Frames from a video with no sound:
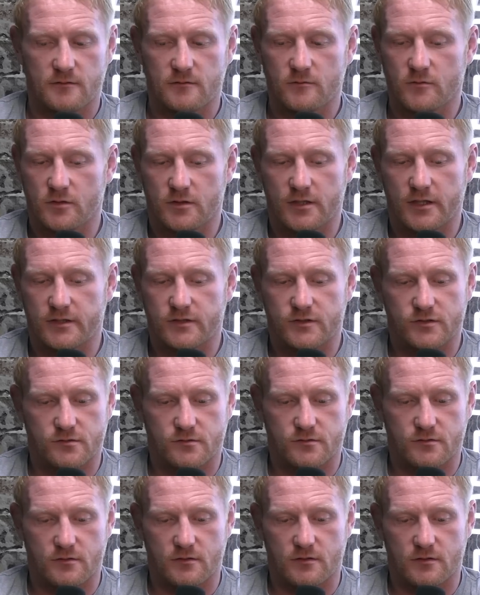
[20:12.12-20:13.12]
Well,
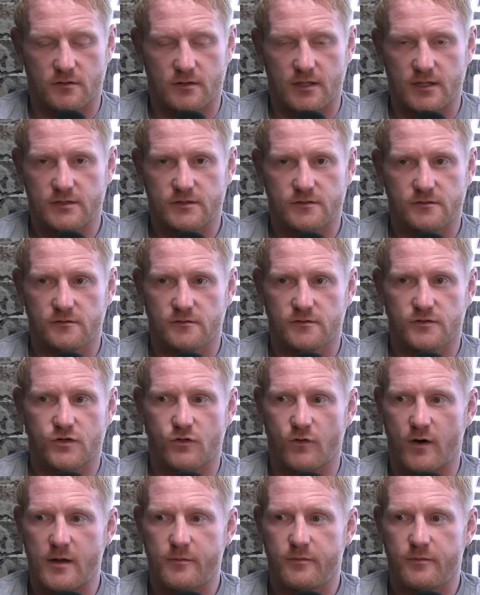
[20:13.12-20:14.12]
they're
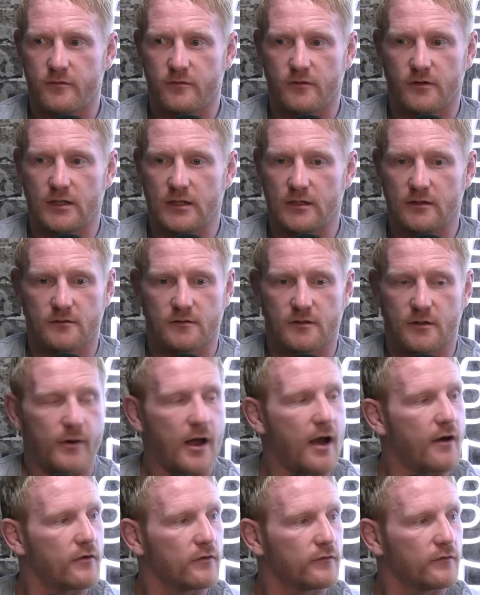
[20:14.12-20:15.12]
scraping the
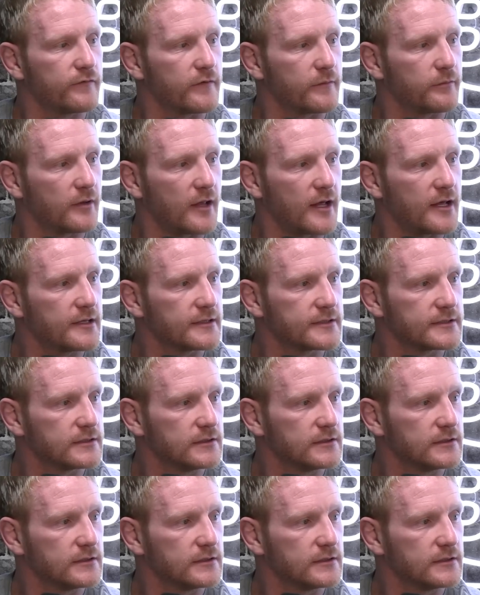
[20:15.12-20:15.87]
barrel for players.